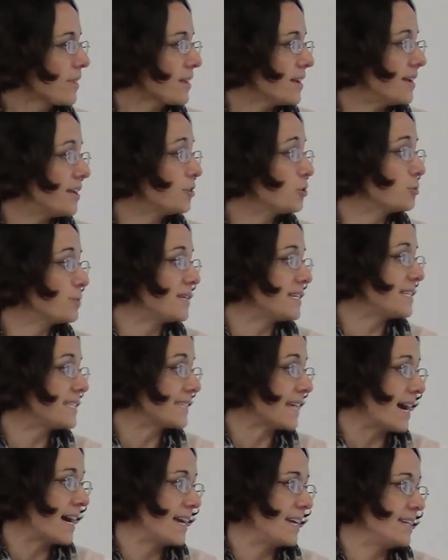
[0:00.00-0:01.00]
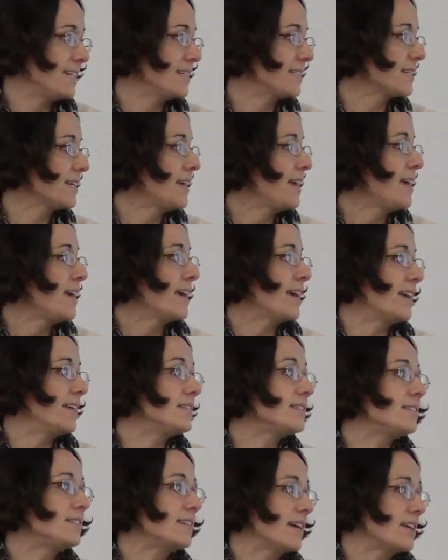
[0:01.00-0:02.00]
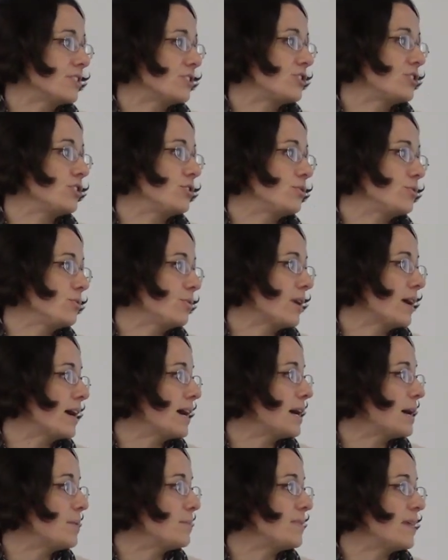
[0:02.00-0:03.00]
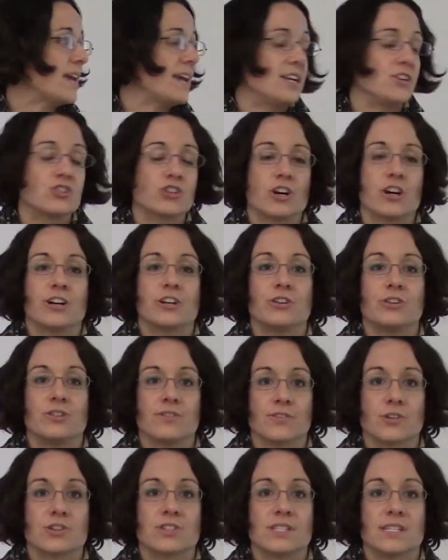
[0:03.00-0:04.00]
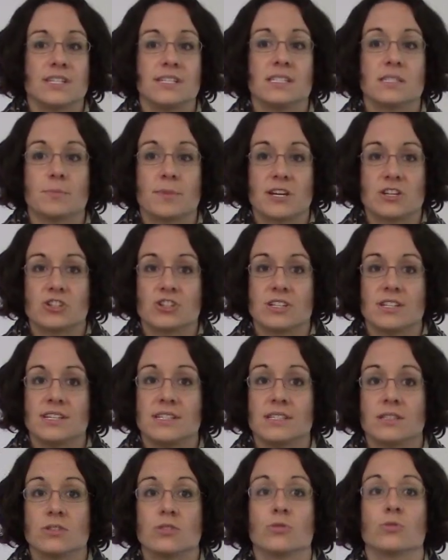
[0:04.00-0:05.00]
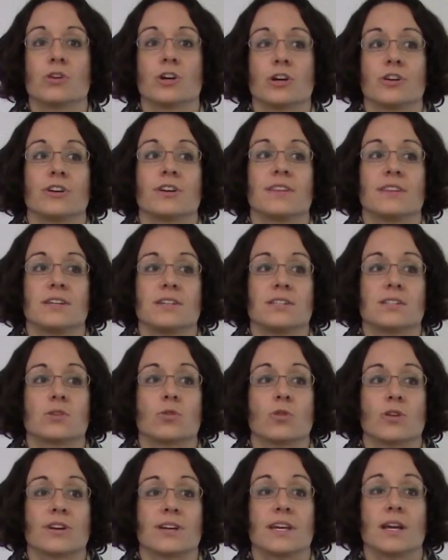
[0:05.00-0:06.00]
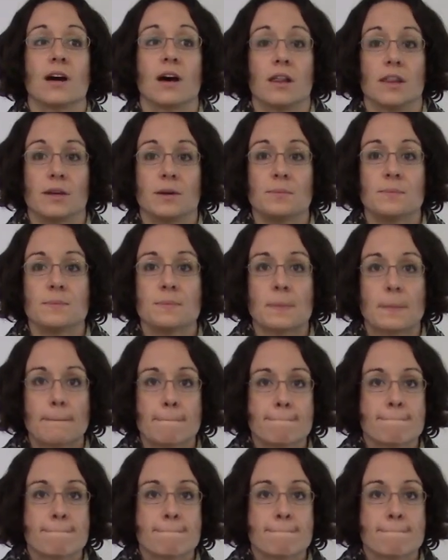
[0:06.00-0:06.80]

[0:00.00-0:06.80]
It'll be signed and sent to um, the HR university specialist, who currently is Courtney Cullum.